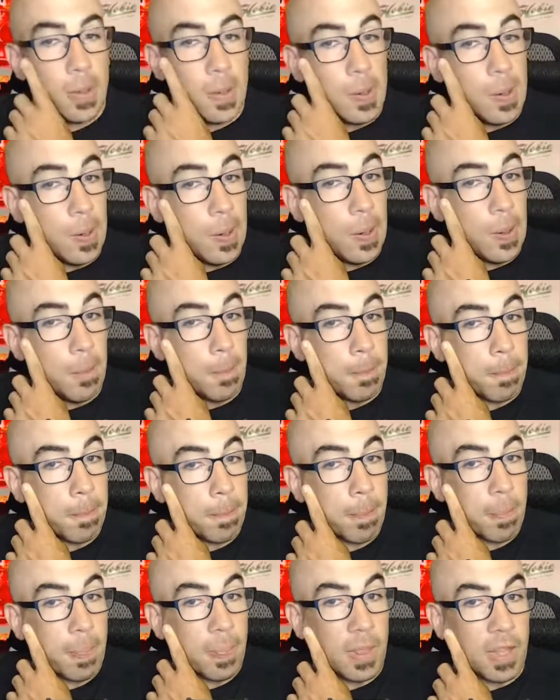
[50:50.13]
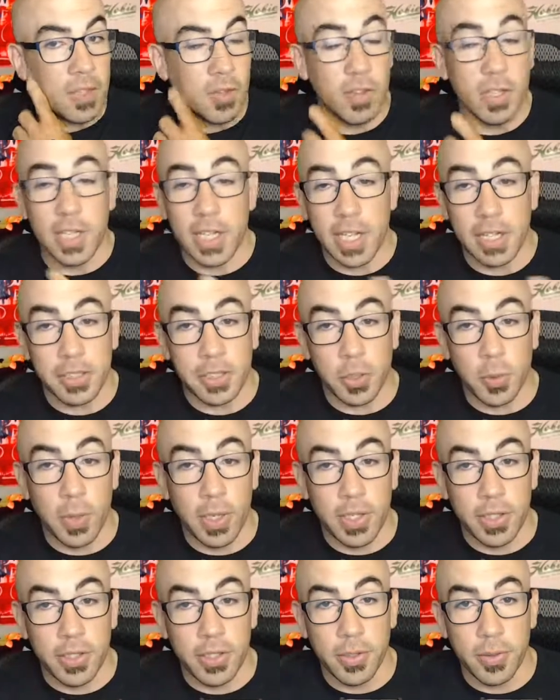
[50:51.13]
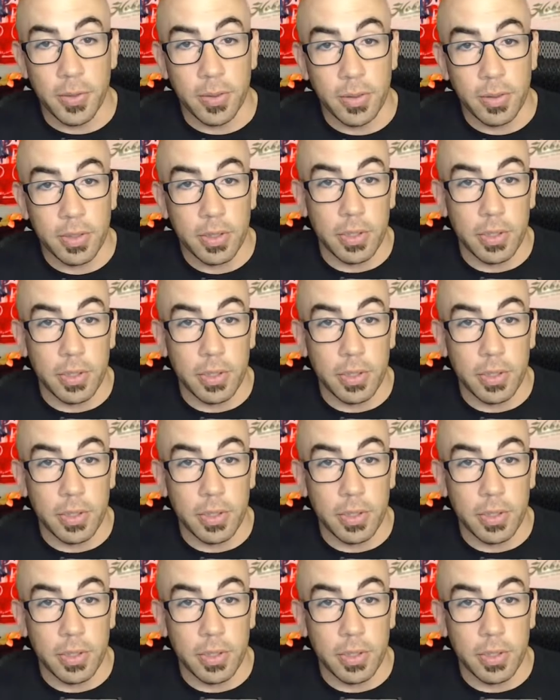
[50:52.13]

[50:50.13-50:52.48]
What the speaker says: You can catch squid too.